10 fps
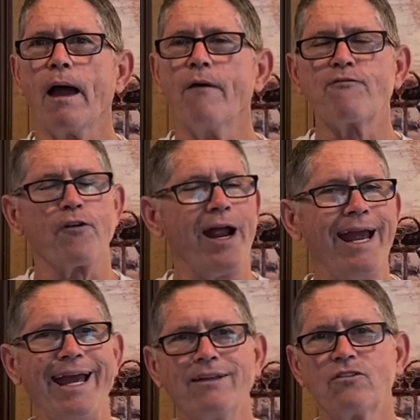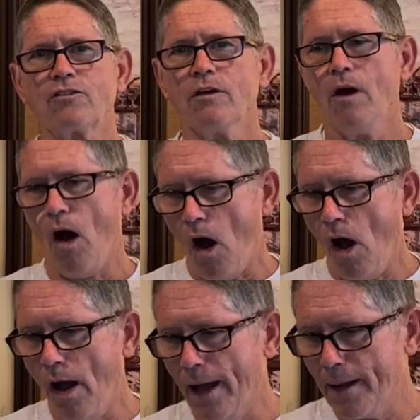France,
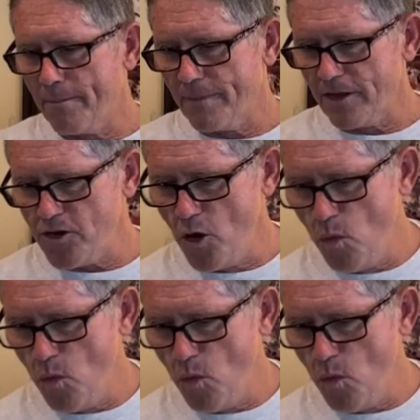you